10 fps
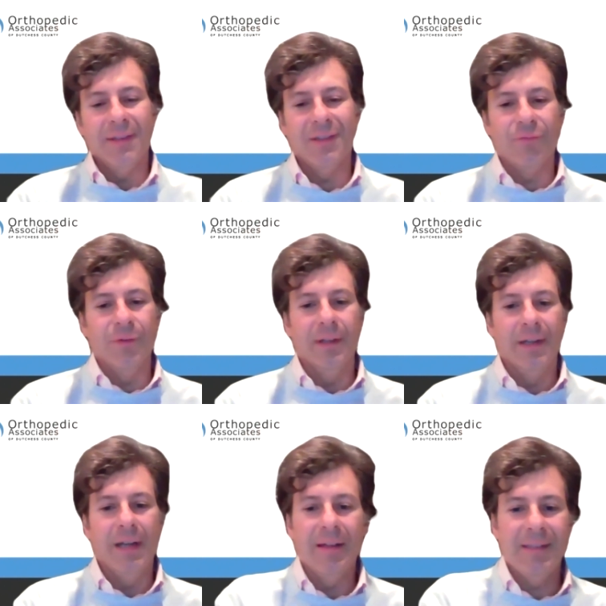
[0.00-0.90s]
It's really
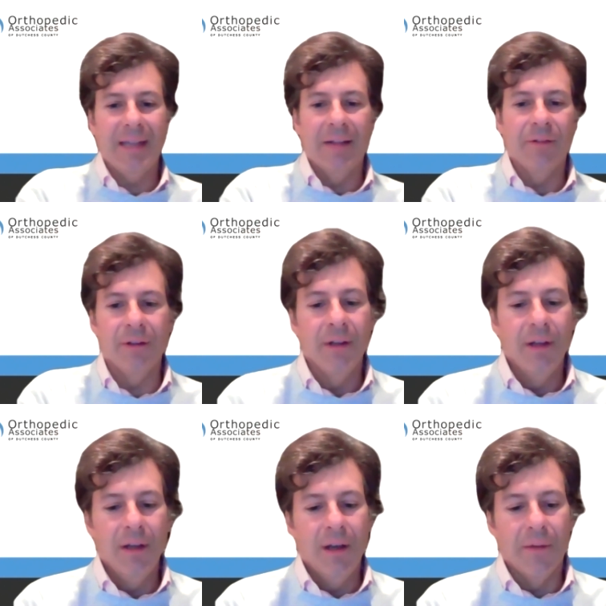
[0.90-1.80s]
not standard
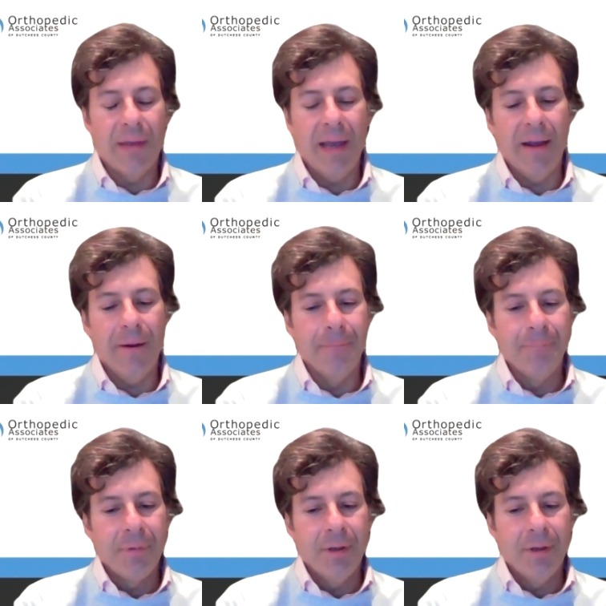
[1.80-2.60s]
of care.